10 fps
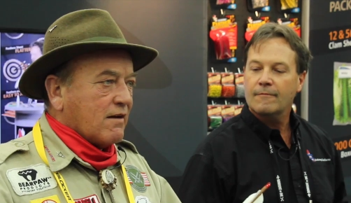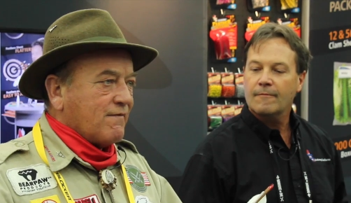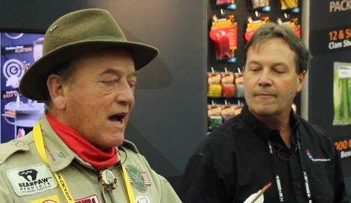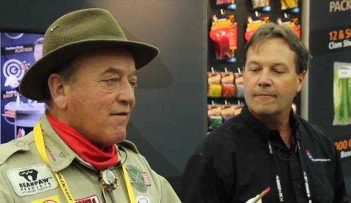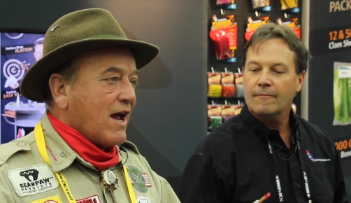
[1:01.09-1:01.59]
Speaker 1: a
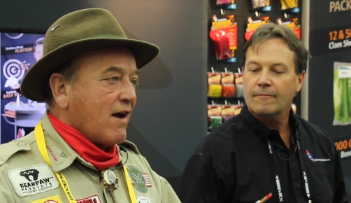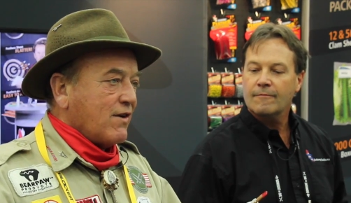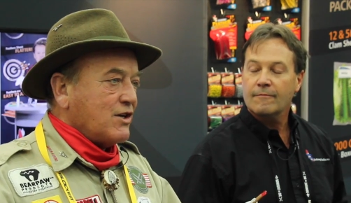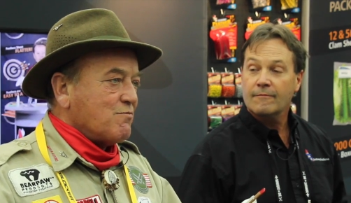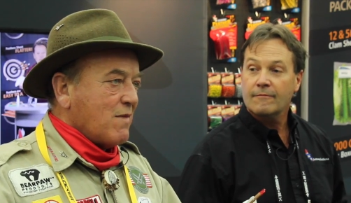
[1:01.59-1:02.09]
five and a half
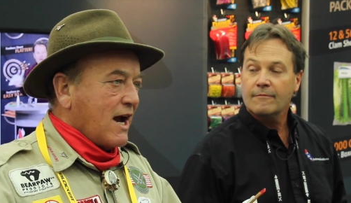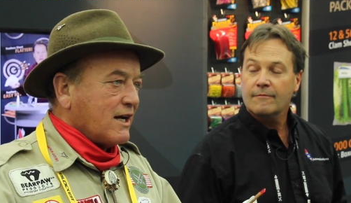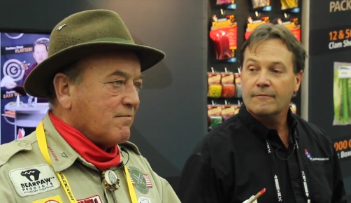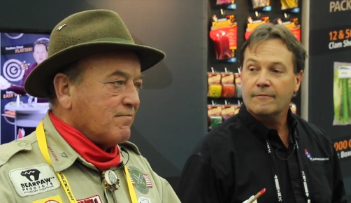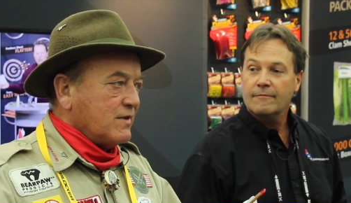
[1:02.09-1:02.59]
inch
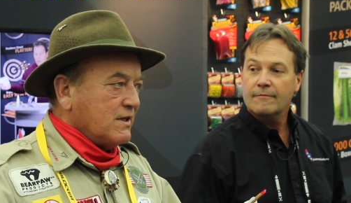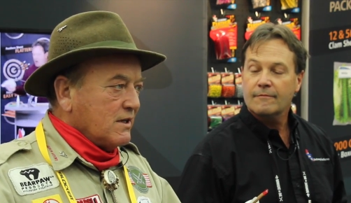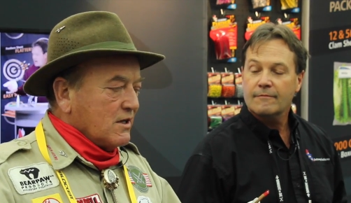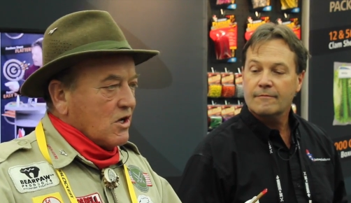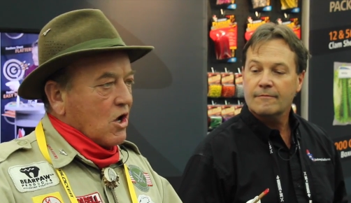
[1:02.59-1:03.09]
magnum.
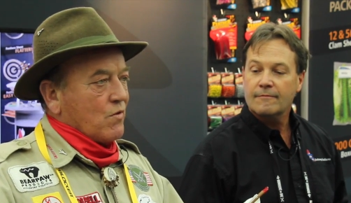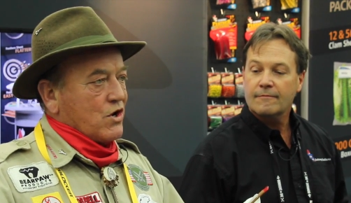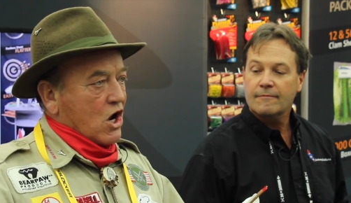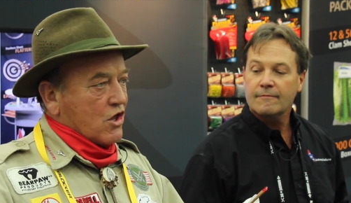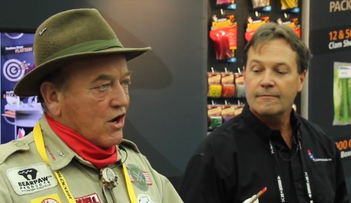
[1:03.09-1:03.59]
On
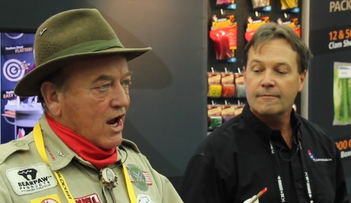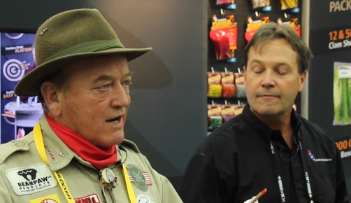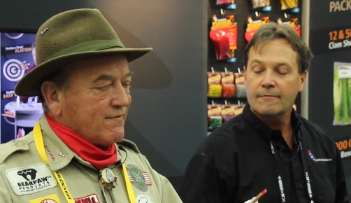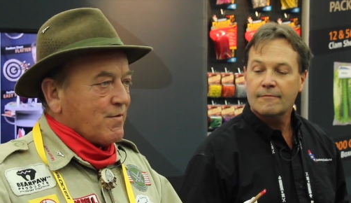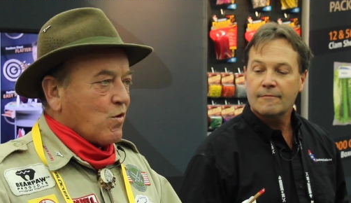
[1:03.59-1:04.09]
the other hand,
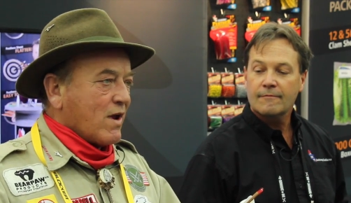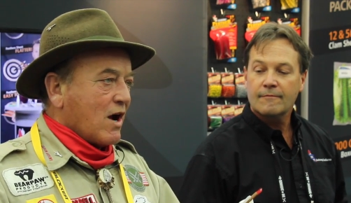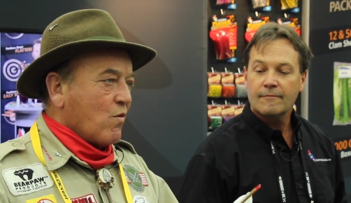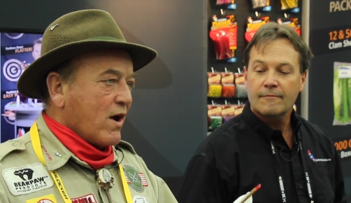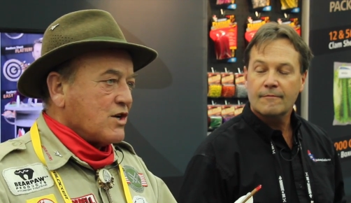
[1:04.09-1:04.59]
if I'm going
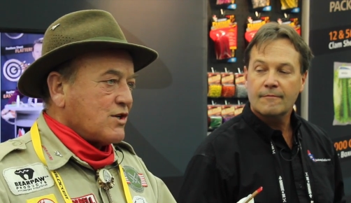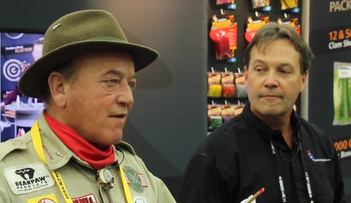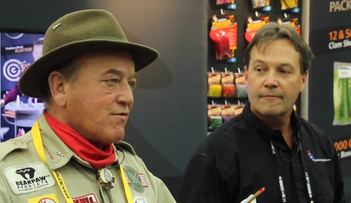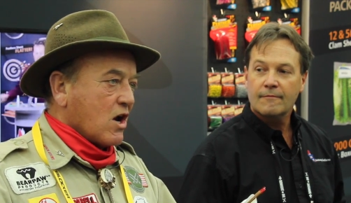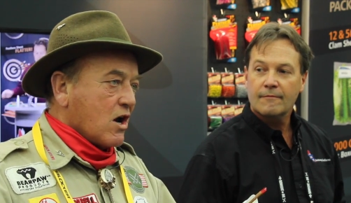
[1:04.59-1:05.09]
out west
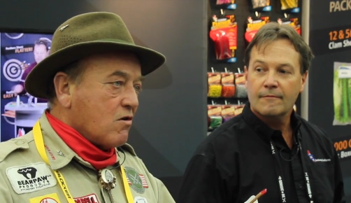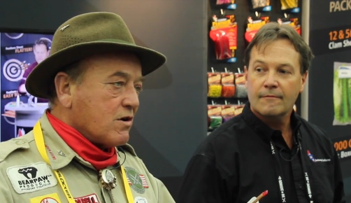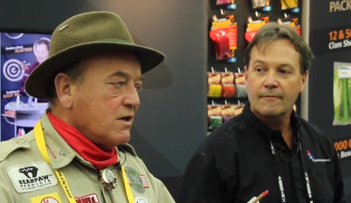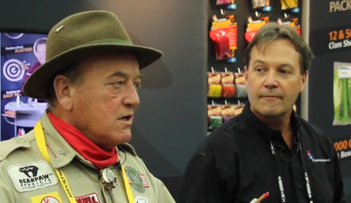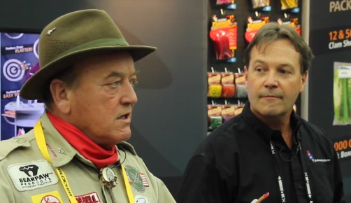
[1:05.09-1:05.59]
after elk,
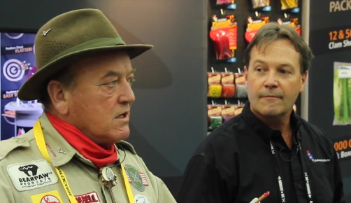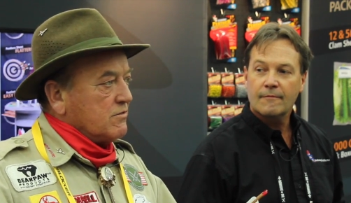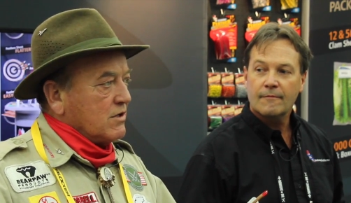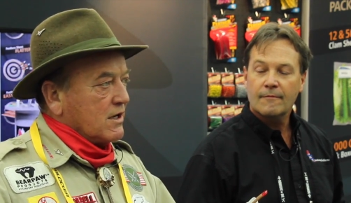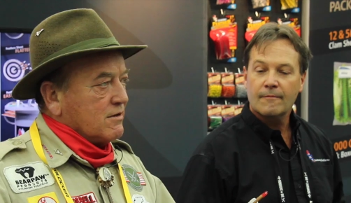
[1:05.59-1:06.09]

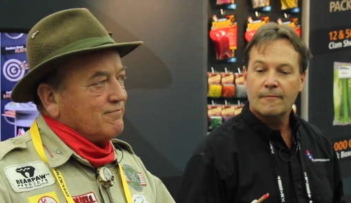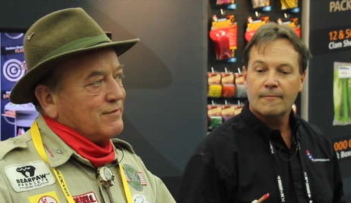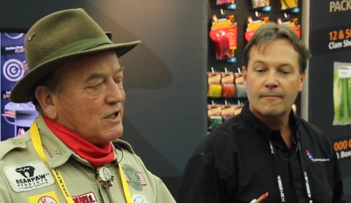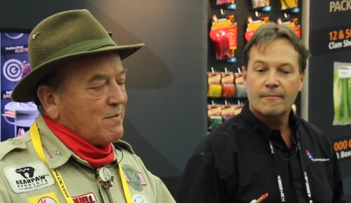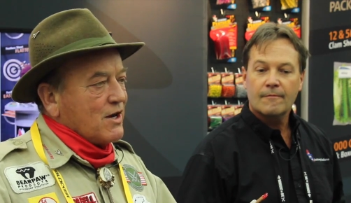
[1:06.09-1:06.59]
then
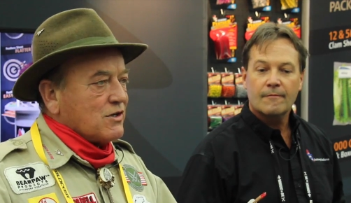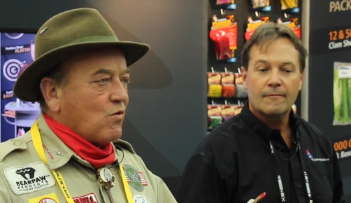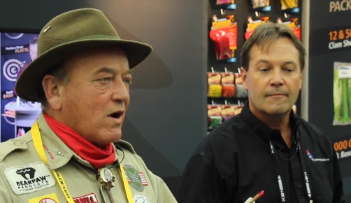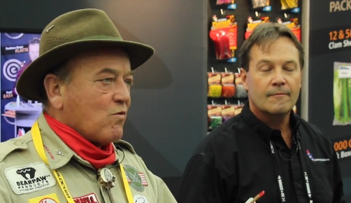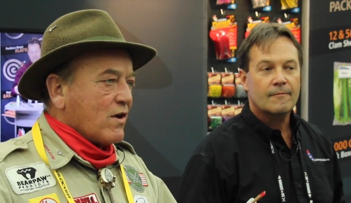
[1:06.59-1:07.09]
it depends
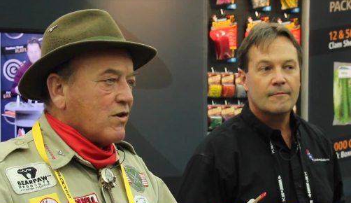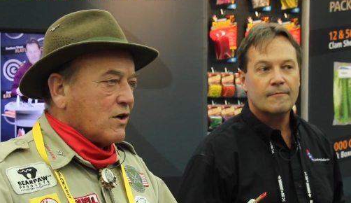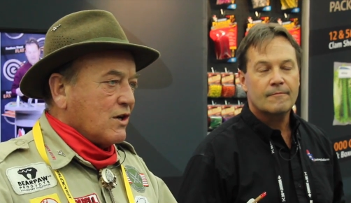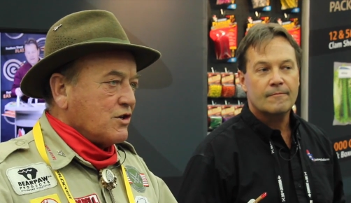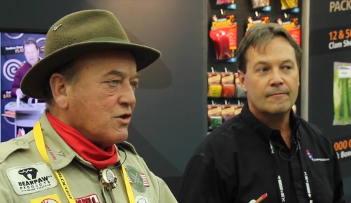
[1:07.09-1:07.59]
on what weather
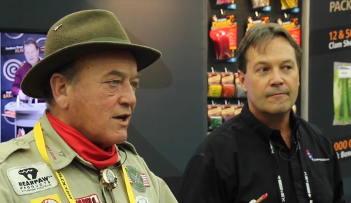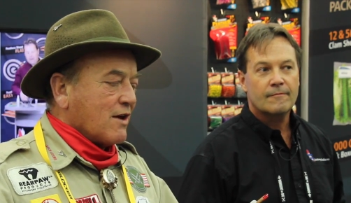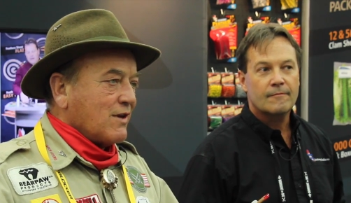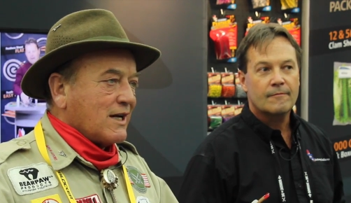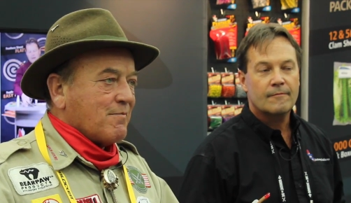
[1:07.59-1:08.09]
conditions
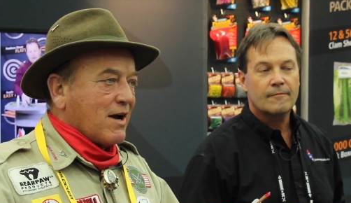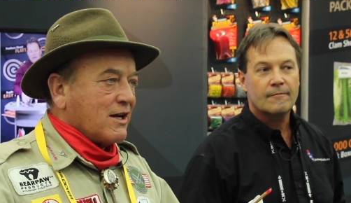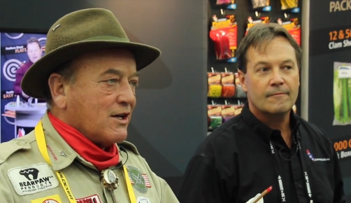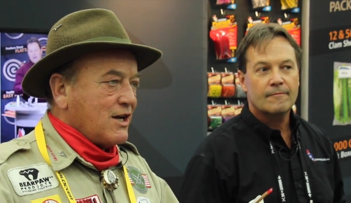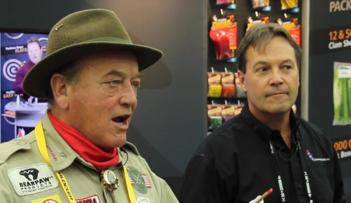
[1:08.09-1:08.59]
I think I might
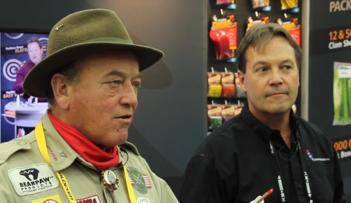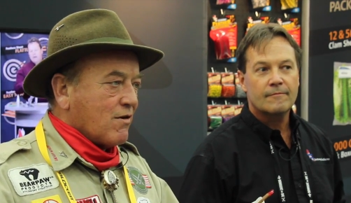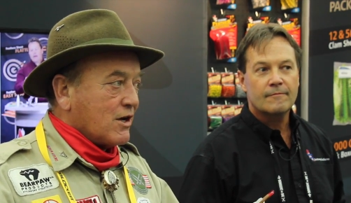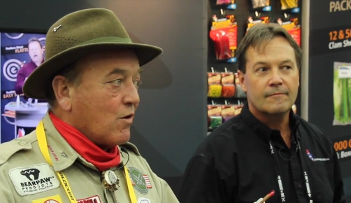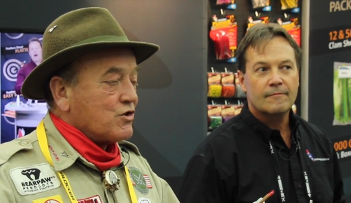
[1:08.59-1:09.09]

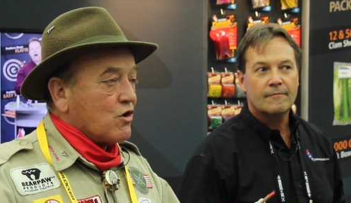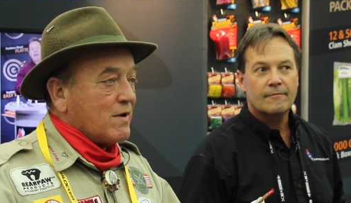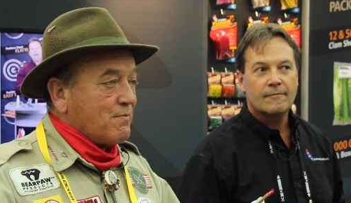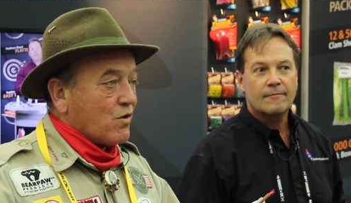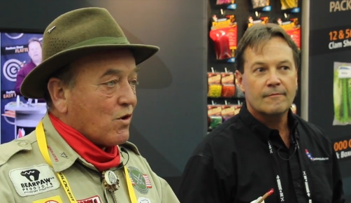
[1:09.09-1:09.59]
encounter. I know it's going
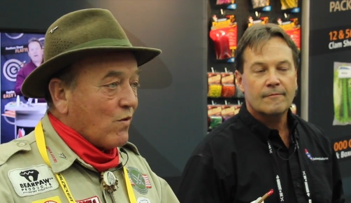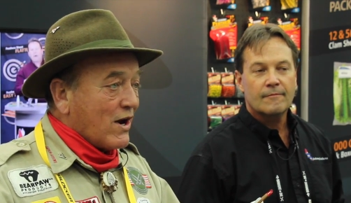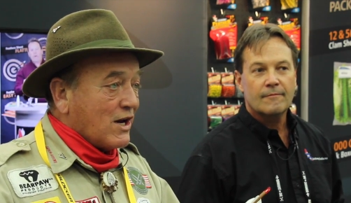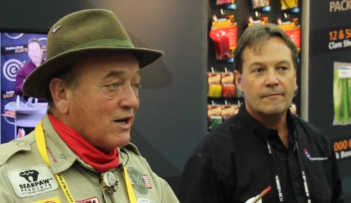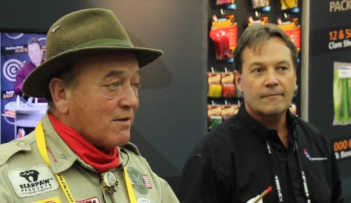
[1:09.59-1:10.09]
to be pretty
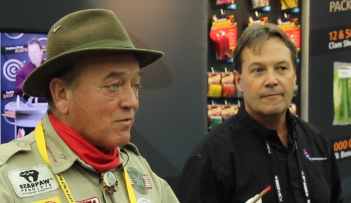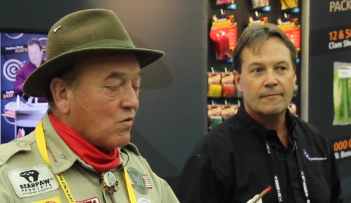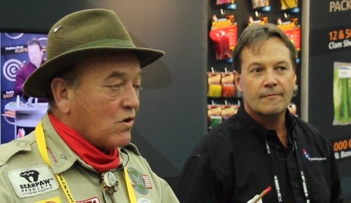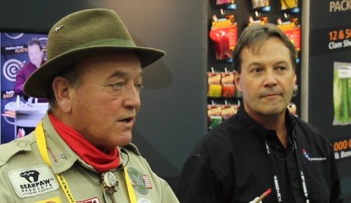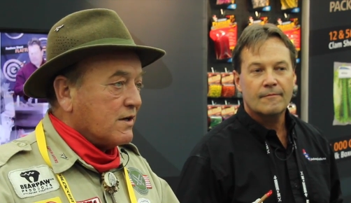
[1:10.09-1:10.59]
windy, number
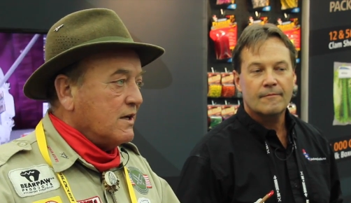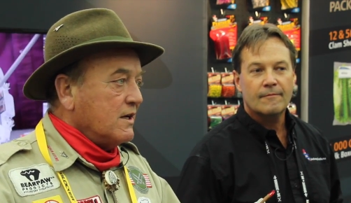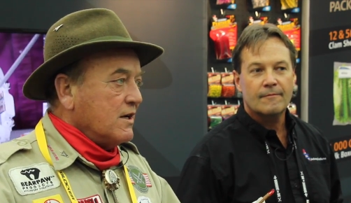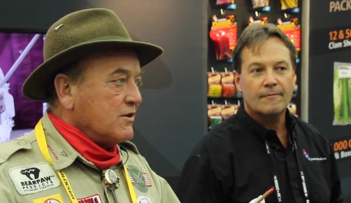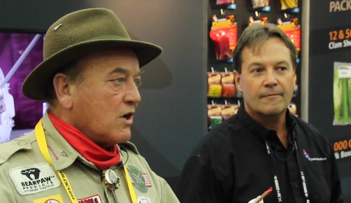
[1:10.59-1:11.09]
one,
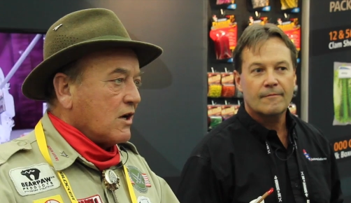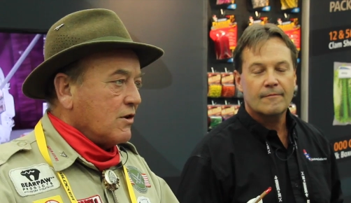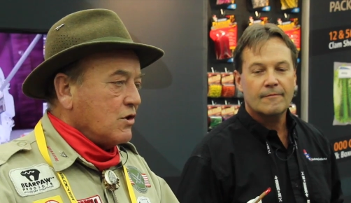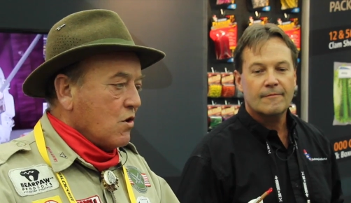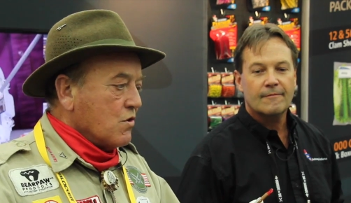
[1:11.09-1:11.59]
so I'll
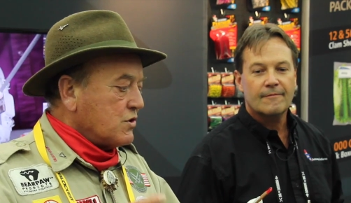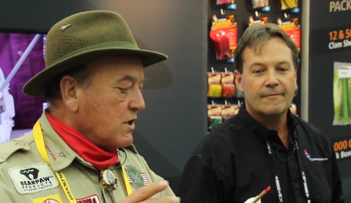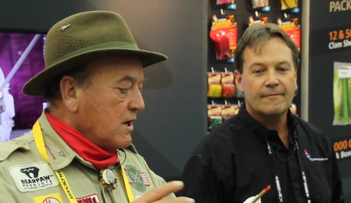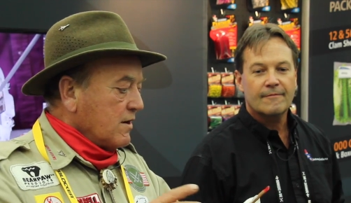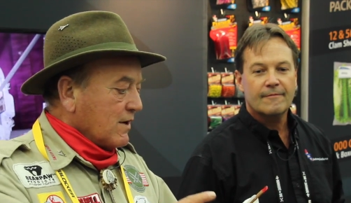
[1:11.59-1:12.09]
either use
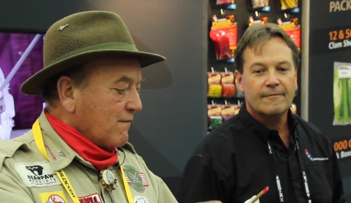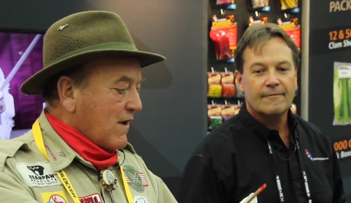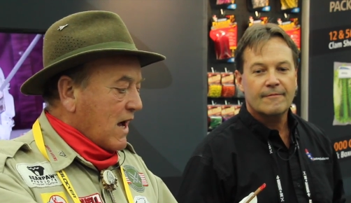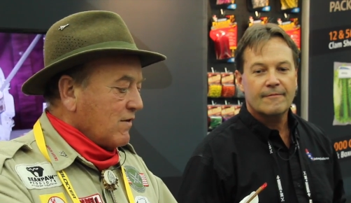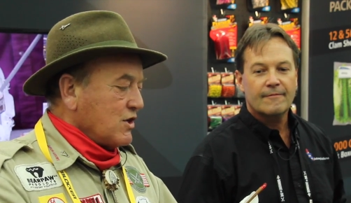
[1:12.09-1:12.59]
the
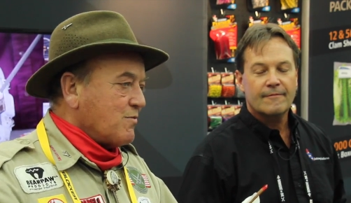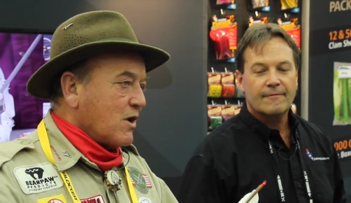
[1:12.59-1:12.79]
five inch